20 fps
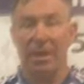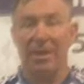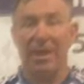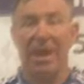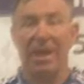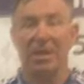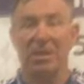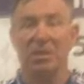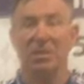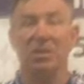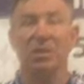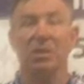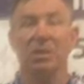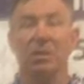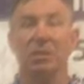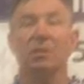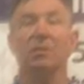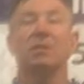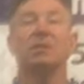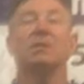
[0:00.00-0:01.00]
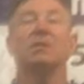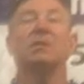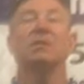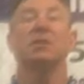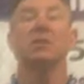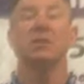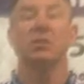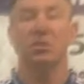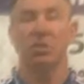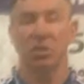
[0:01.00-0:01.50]
Next,
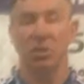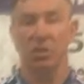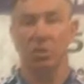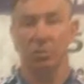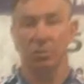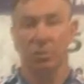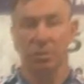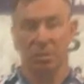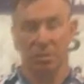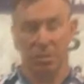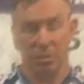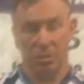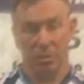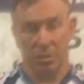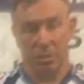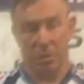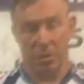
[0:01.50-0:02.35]
tubes.